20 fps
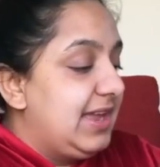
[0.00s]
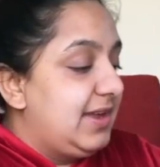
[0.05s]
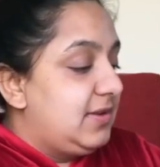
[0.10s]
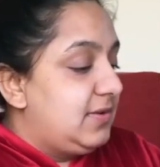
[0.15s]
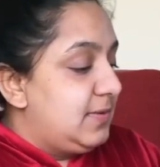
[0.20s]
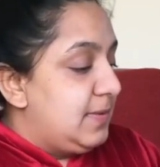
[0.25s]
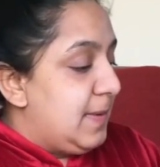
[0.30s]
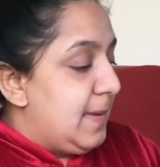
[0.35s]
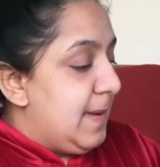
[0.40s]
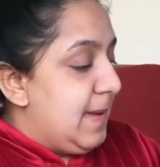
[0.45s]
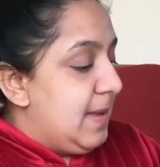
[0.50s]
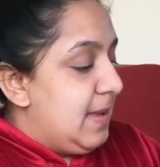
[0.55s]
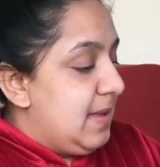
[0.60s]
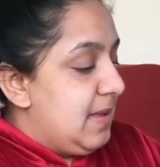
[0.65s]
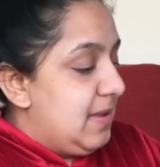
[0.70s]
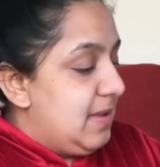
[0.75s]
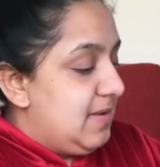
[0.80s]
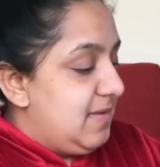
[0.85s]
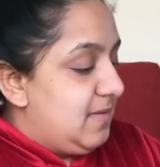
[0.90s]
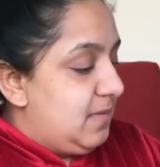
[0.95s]
like to
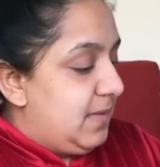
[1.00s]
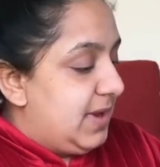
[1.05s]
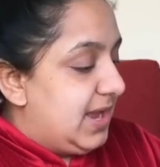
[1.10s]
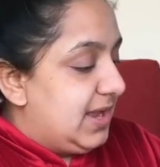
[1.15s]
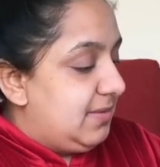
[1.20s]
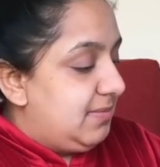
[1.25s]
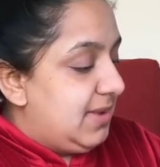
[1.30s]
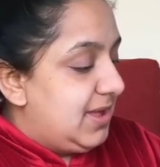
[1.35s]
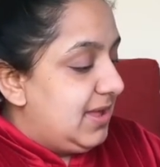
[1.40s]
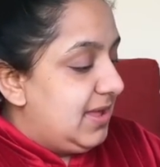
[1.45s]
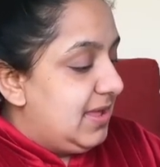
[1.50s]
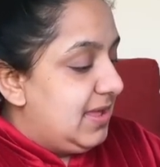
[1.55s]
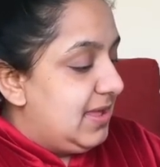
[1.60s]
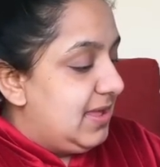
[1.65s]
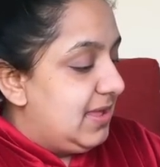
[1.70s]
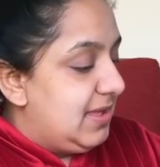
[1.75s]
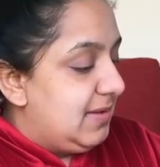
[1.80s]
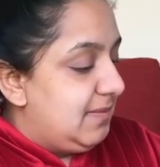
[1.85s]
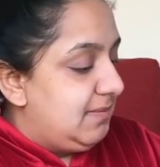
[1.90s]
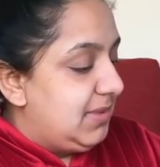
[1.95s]
wet my
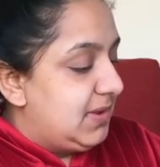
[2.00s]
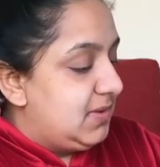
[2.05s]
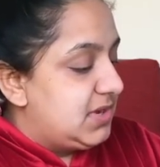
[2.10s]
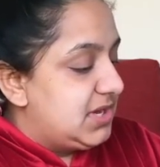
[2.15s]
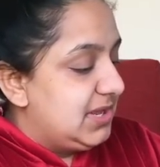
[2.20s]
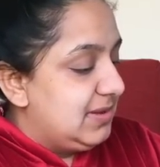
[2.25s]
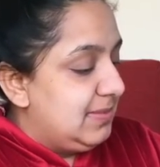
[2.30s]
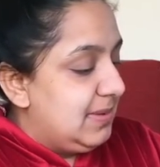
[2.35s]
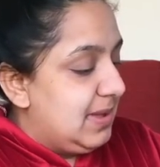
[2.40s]
beauty